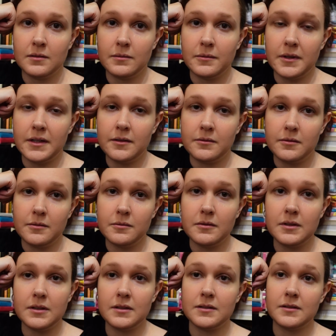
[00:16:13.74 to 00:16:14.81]
Why you do
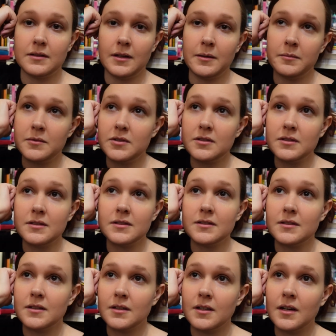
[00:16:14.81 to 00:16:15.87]
this? I'm
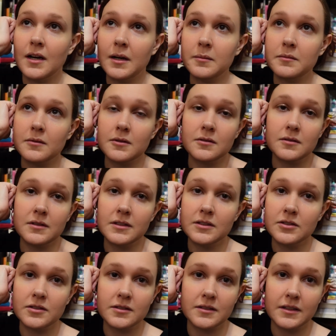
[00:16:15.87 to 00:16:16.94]
just, I'm literally
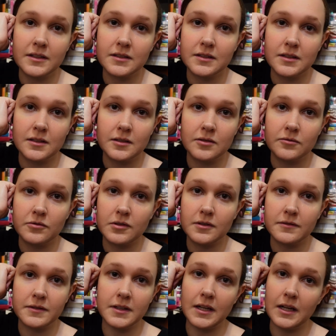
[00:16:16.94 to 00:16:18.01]
just like sitting in front
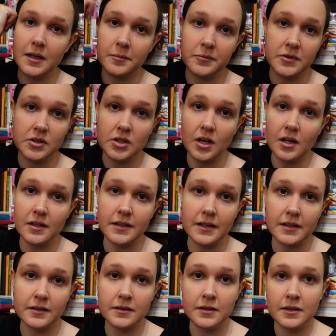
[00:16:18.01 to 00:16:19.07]
of a camera
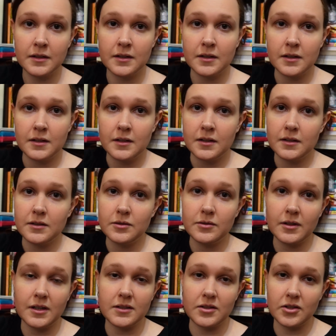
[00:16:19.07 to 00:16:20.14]
talking, and you
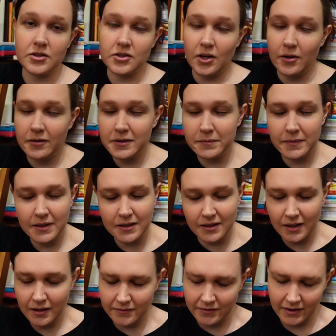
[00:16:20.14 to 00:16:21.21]
guys are showing me
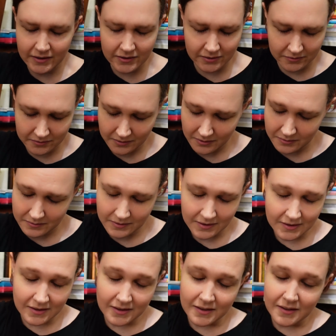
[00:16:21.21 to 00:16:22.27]
love. I don't know.
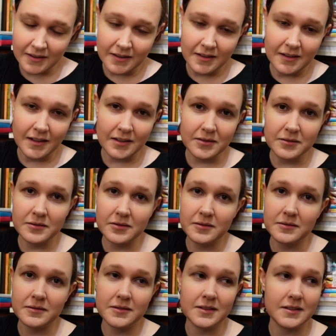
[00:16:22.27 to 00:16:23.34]
I don't
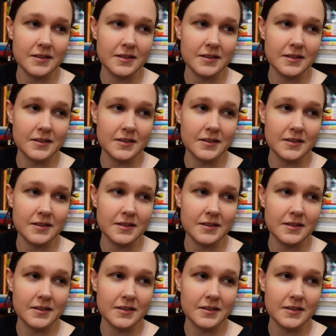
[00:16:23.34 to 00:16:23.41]
know